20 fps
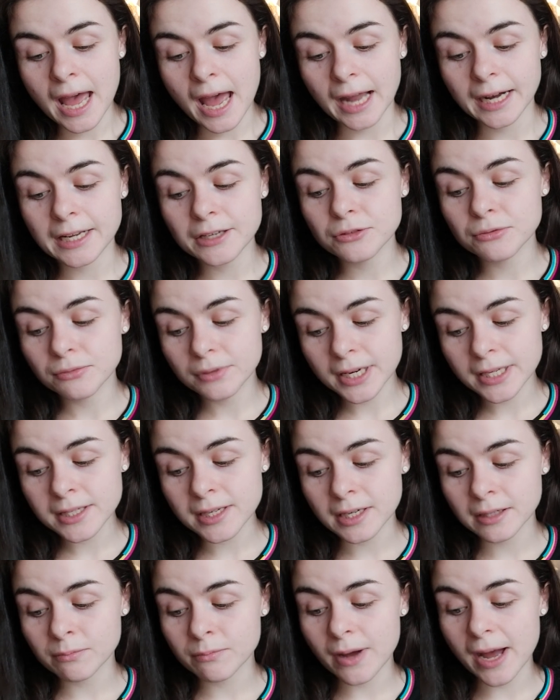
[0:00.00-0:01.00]
And it's
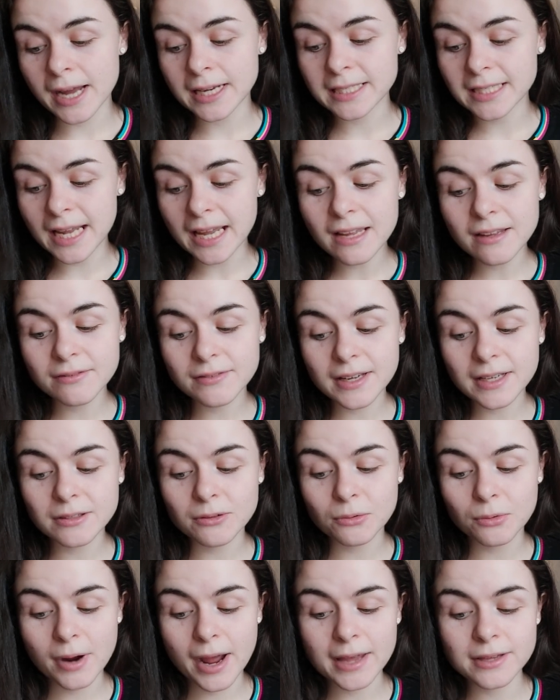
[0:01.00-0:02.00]
written by David
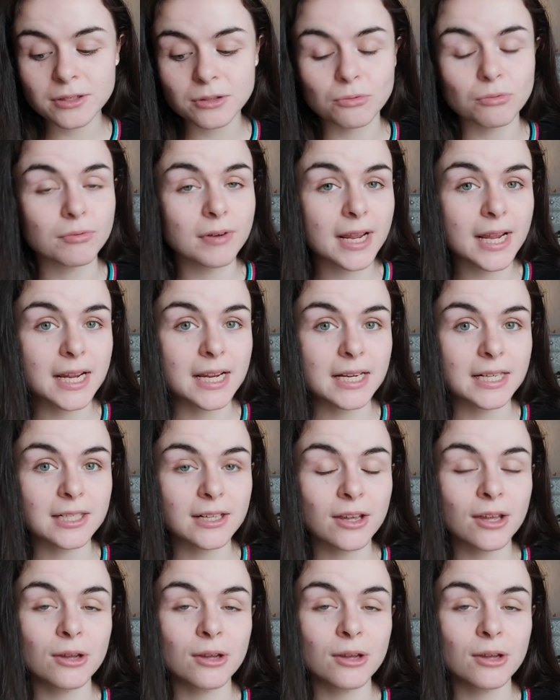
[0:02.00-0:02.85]
West Reed,